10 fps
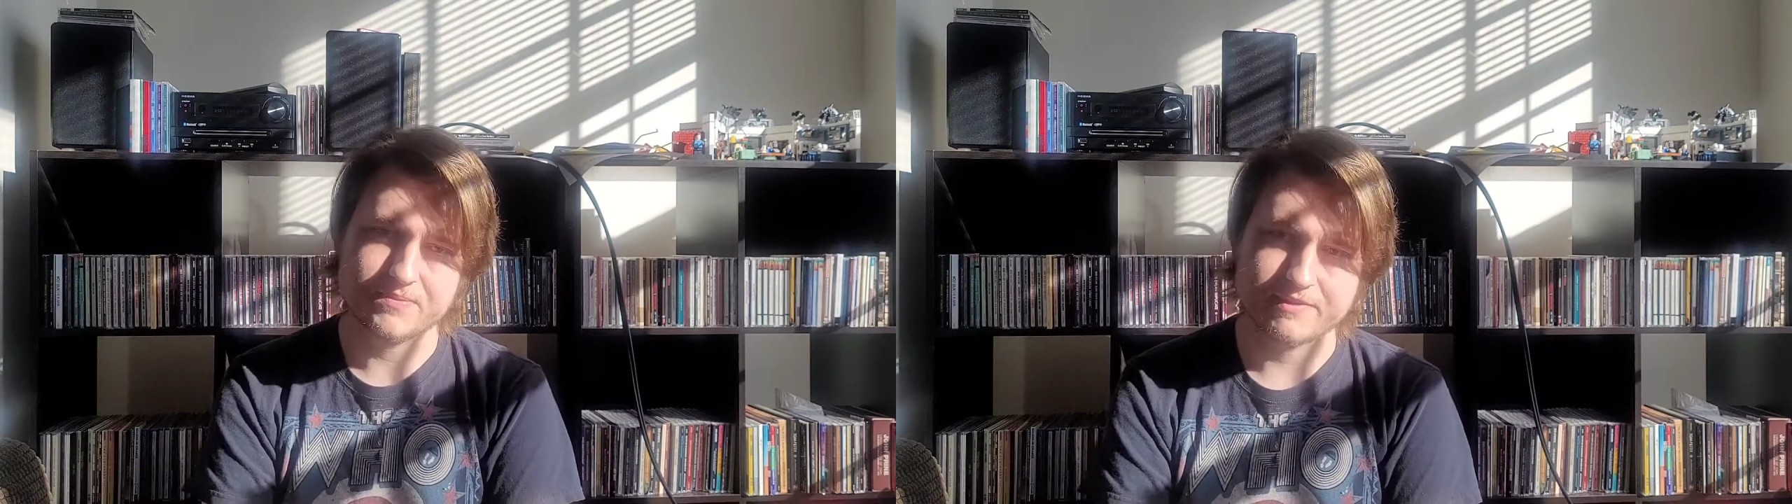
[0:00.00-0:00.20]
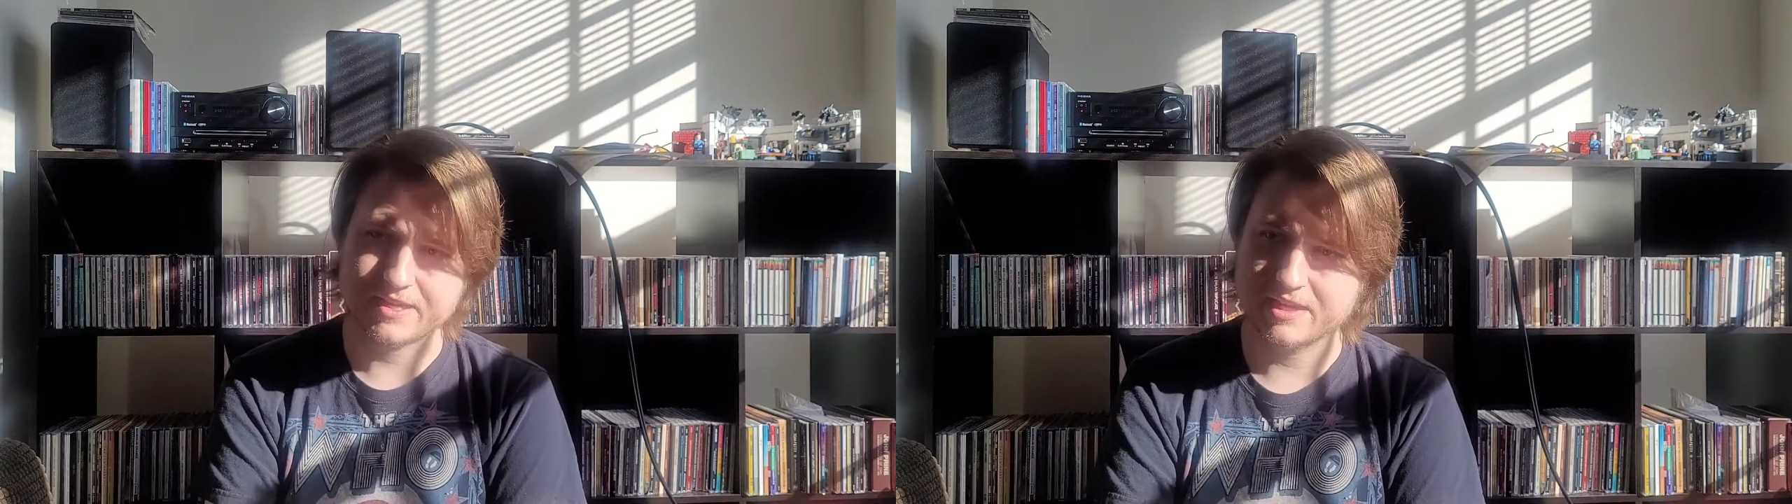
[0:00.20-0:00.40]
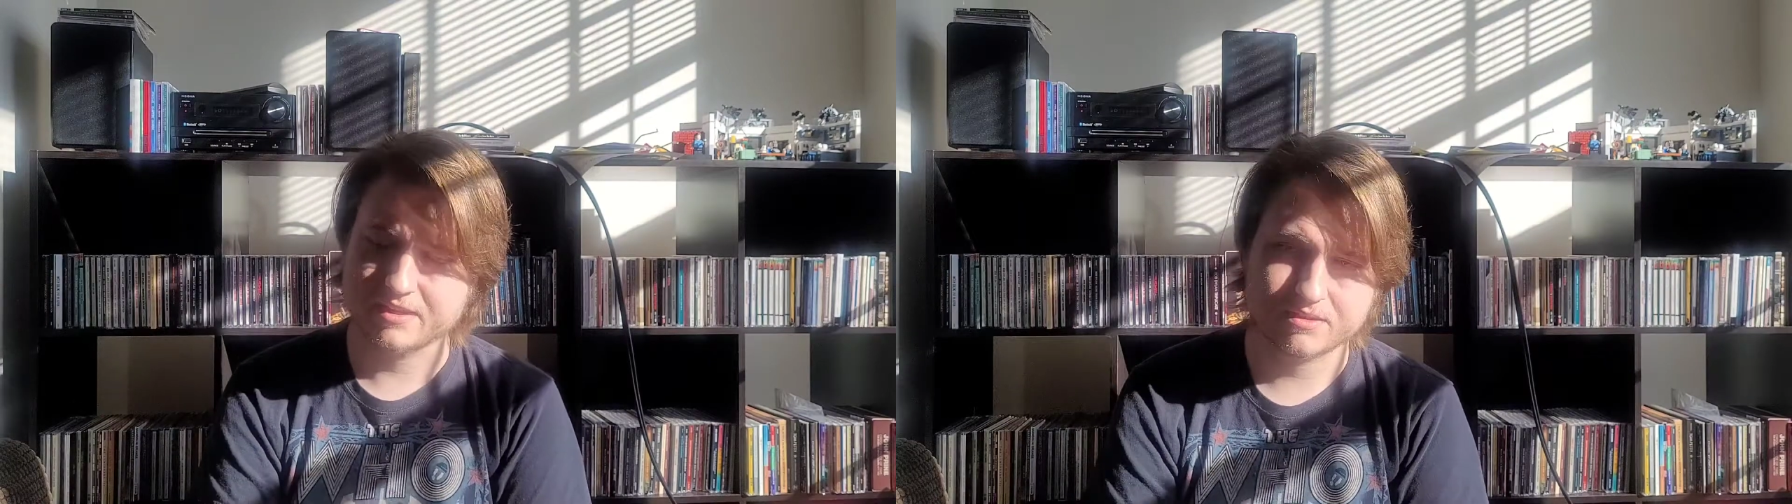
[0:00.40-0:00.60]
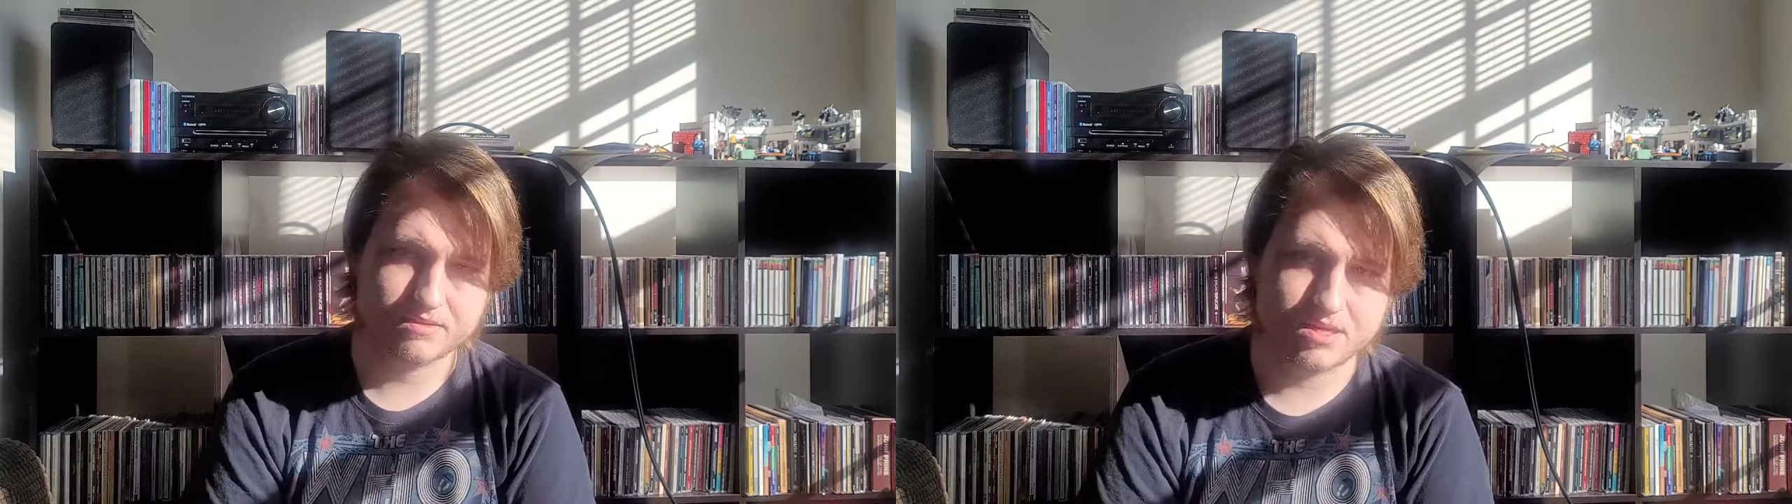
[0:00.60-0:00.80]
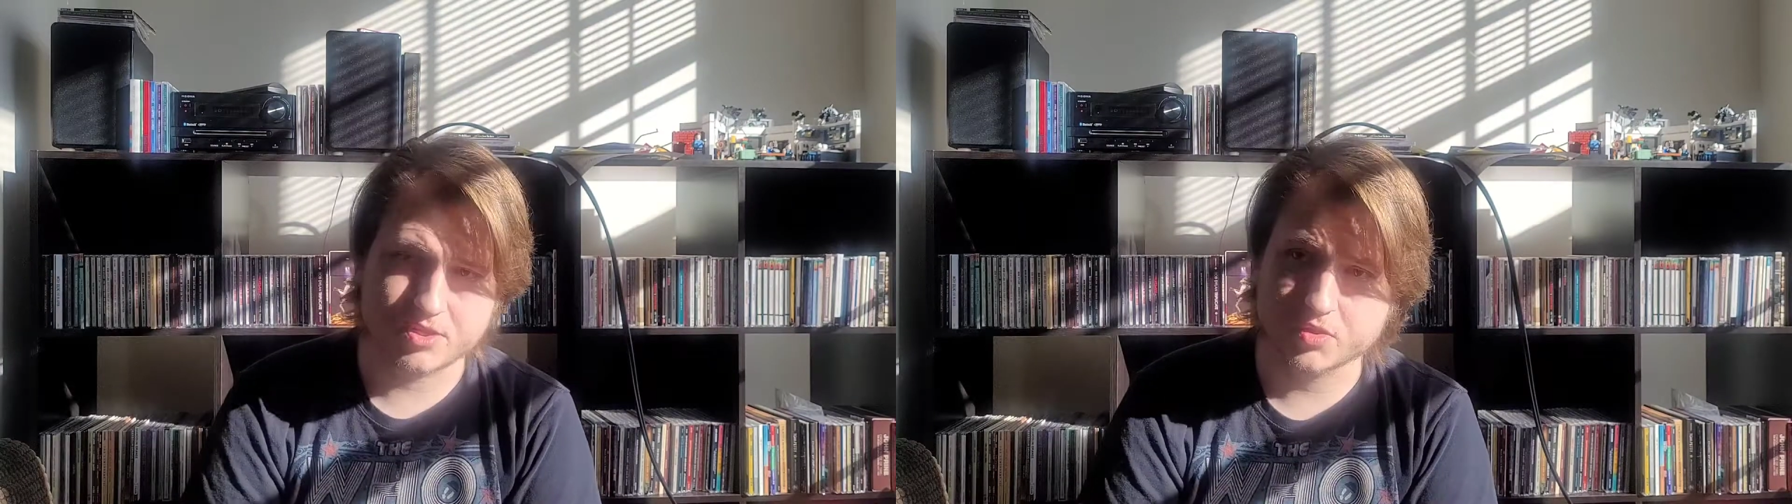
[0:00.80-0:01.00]
I've got
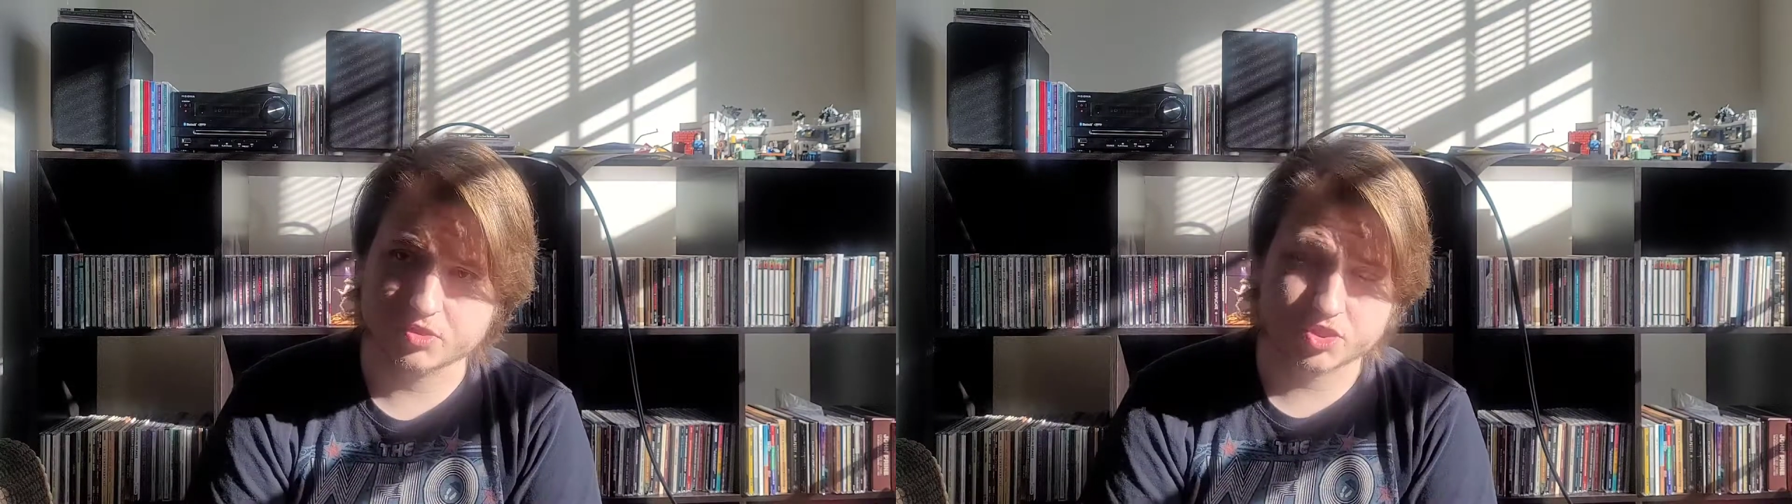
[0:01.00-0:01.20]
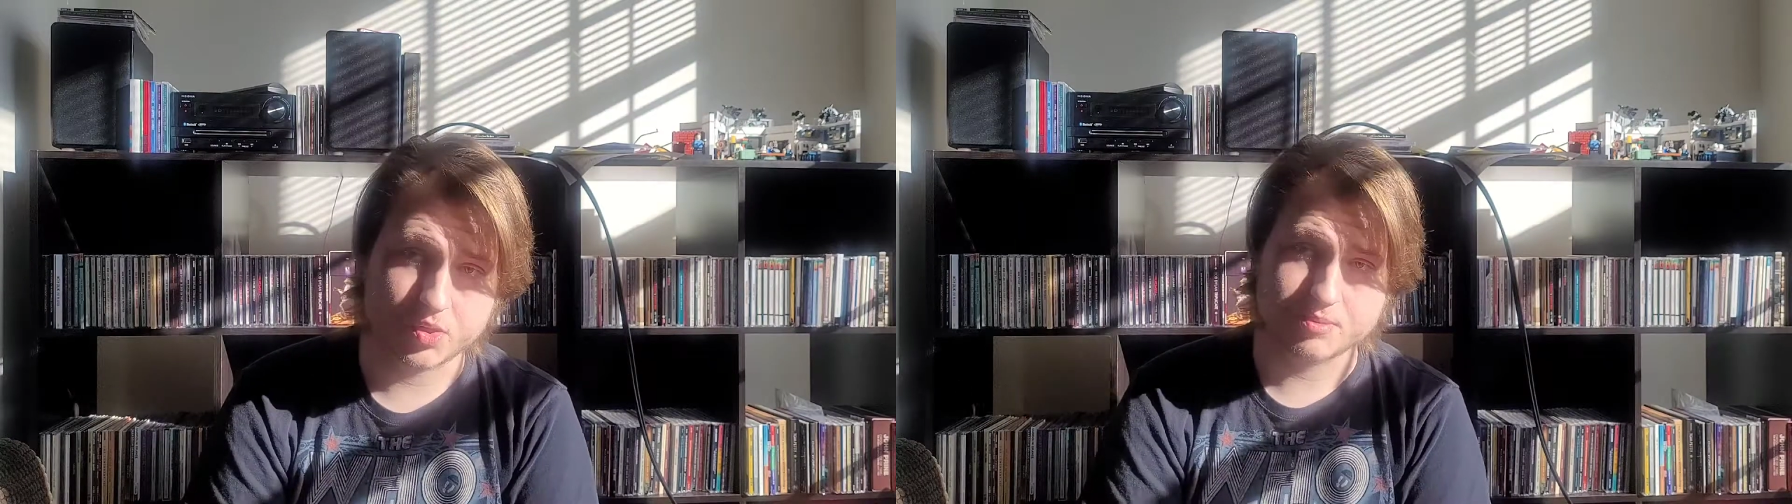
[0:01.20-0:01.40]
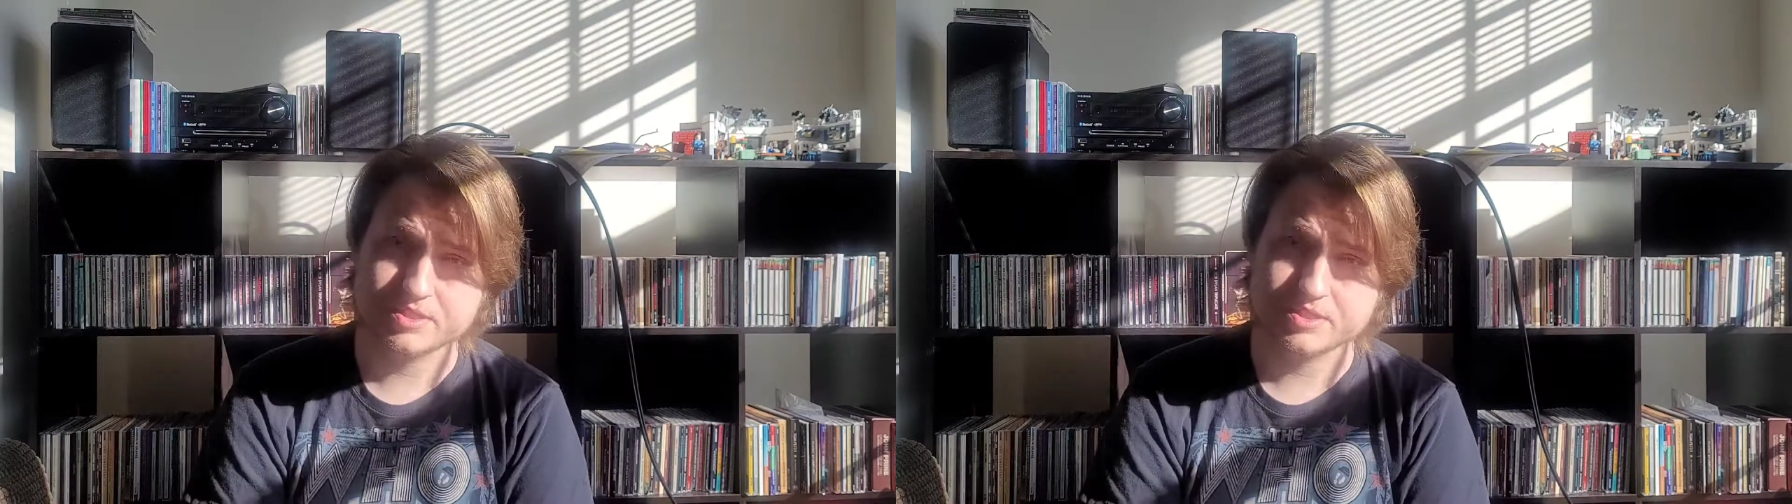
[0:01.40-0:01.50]
another show